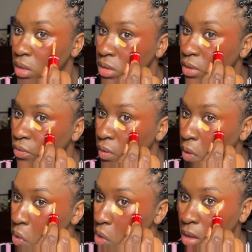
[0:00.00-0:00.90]

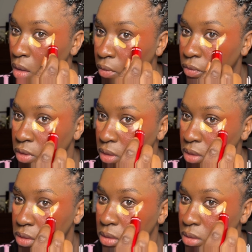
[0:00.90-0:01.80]
different
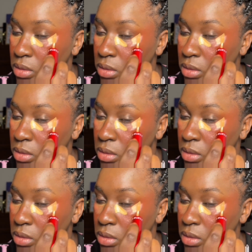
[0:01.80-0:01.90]
coverages.